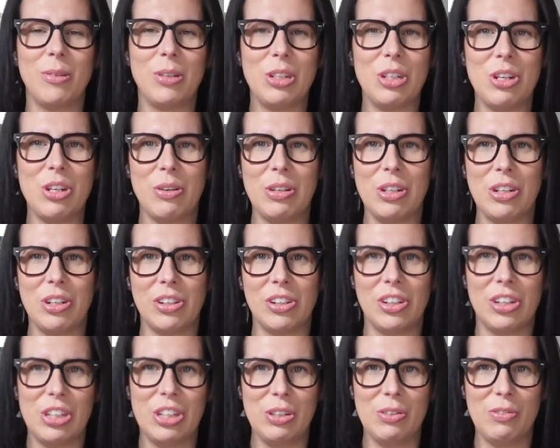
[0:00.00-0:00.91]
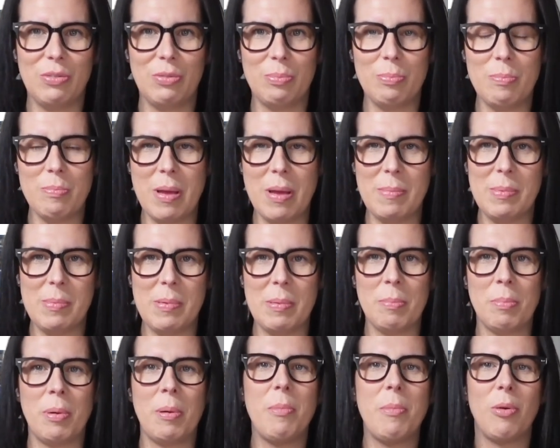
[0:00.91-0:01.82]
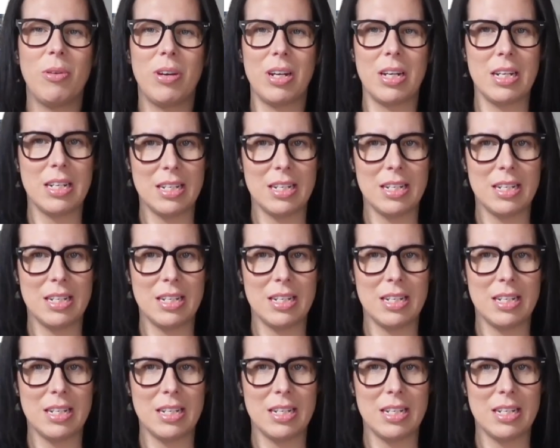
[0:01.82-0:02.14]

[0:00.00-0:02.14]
you've maybe been promoted